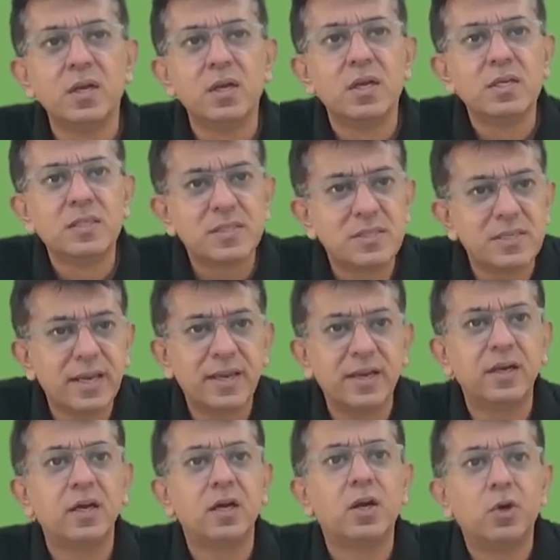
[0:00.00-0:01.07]

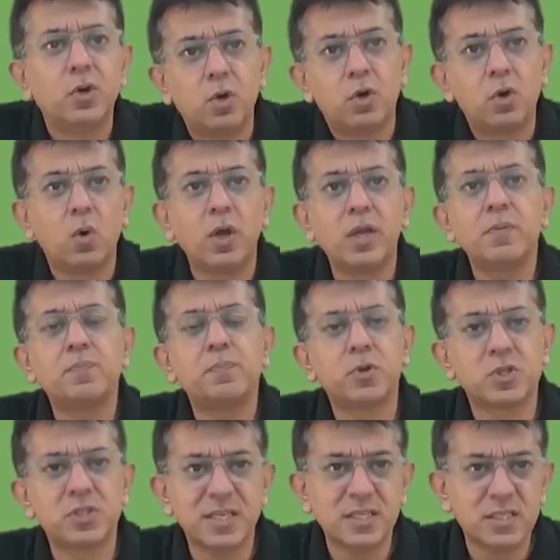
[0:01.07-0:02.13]
Second, drawing
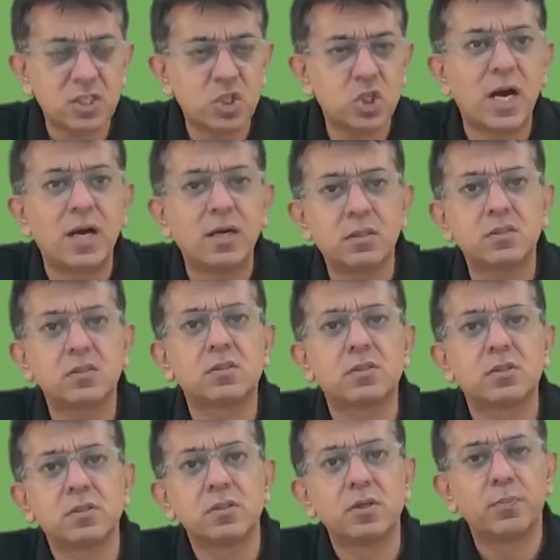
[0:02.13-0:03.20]
process
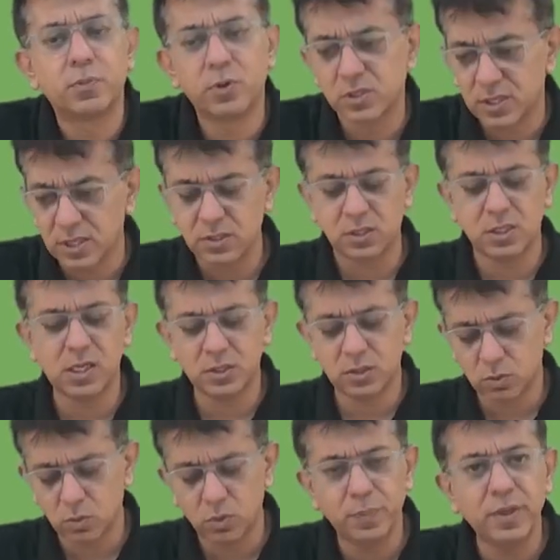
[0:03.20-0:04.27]
charts. Process
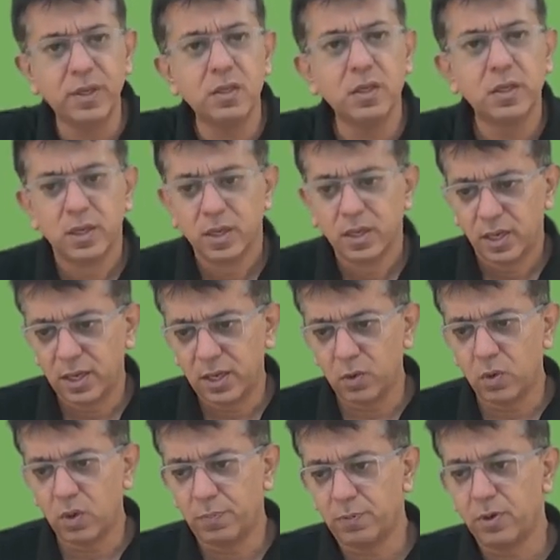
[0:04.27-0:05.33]
charts could mean like you
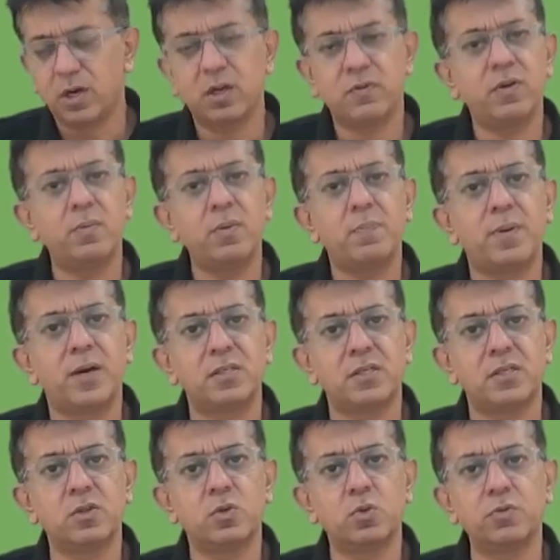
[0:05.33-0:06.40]
know a product will be
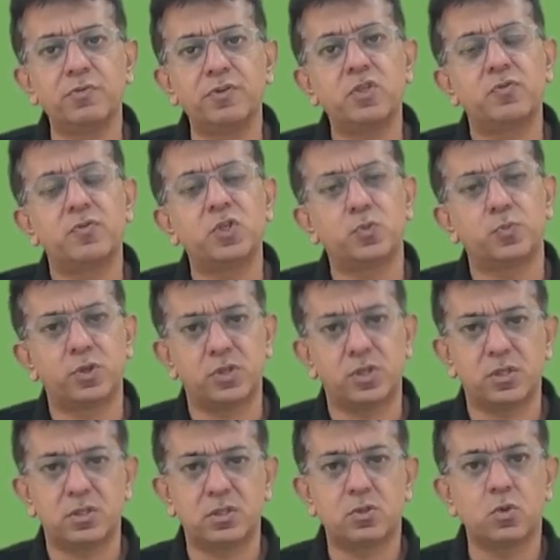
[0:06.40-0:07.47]
passing through which which
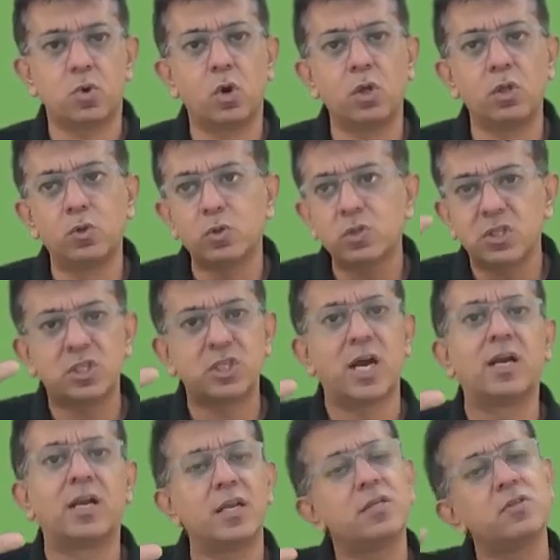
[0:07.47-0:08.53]
processes all those
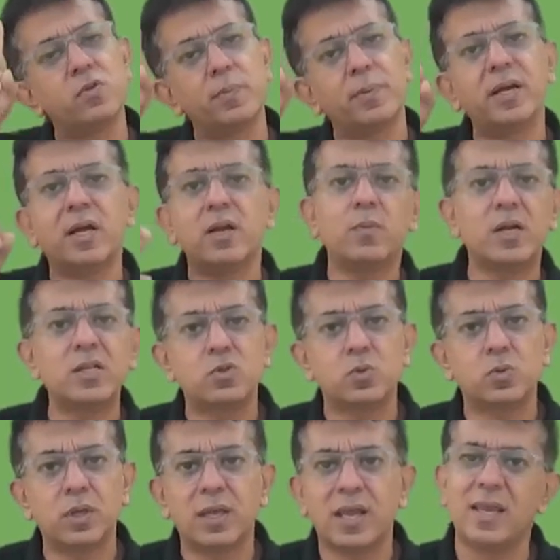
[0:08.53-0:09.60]
chartings will be done once
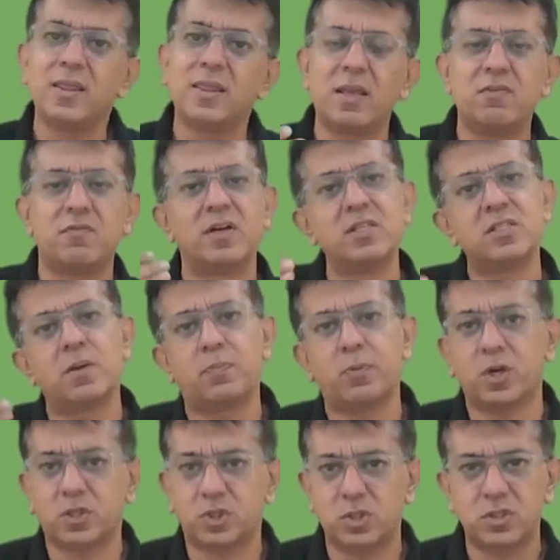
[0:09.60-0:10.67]
only and then once the
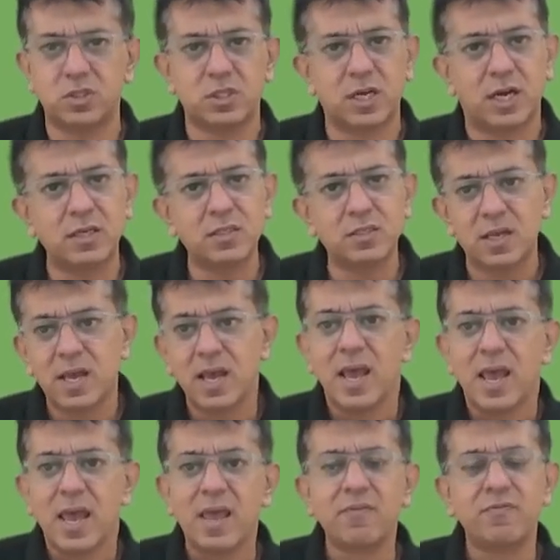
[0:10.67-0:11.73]
production starts
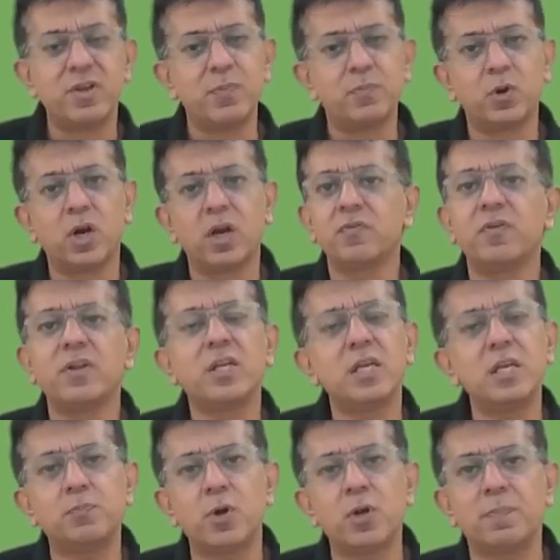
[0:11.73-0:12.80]
every product will
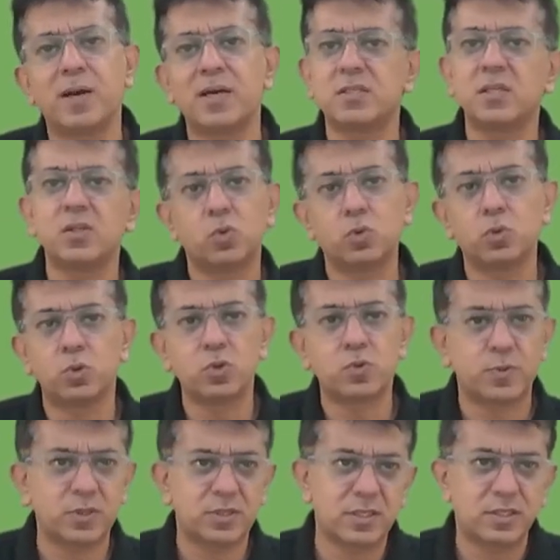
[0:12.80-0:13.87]
keep on passing through those
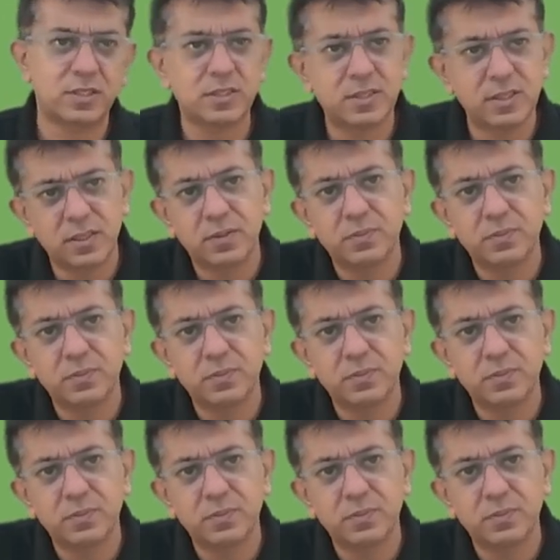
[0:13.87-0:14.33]
processes here